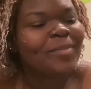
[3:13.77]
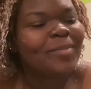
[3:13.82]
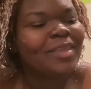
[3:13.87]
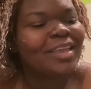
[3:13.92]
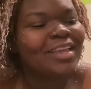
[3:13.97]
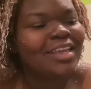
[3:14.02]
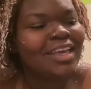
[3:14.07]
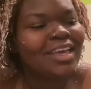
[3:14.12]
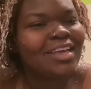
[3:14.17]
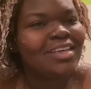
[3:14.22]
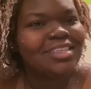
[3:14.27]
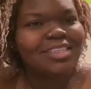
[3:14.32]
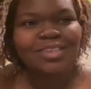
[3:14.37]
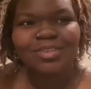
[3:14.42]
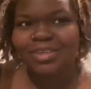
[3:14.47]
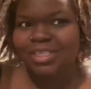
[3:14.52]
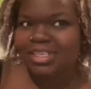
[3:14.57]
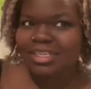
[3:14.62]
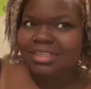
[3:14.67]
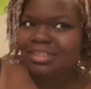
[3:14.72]
Yeah,
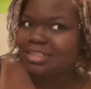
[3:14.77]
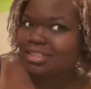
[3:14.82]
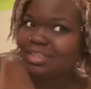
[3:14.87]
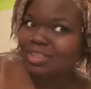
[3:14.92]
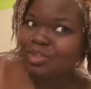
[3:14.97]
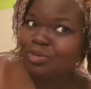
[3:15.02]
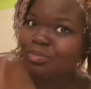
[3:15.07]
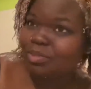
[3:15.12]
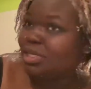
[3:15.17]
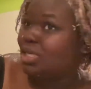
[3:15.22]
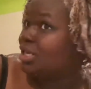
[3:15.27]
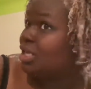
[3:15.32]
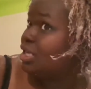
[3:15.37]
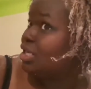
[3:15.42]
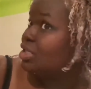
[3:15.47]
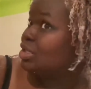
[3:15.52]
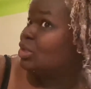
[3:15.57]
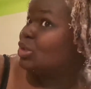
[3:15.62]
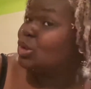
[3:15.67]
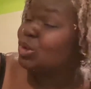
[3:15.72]
so it doesn't need to be
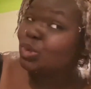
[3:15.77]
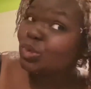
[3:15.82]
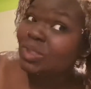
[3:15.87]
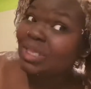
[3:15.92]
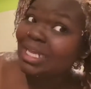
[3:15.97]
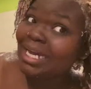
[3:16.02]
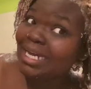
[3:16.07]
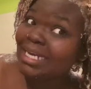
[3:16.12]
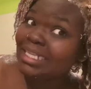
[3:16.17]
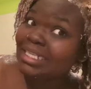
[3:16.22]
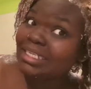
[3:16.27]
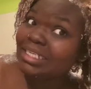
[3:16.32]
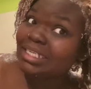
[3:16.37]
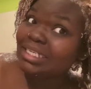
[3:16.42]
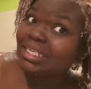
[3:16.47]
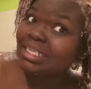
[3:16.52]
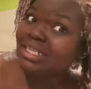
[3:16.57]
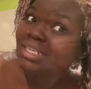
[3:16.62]
too light.